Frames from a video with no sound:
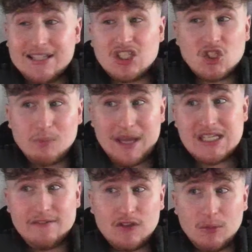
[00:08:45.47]

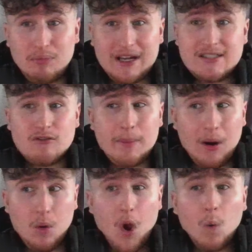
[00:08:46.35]
especially for the price of
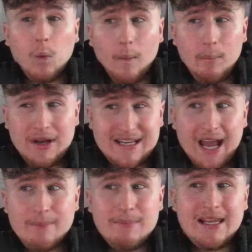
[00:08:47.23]
about
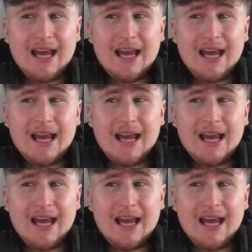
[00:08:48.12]
1.9 million.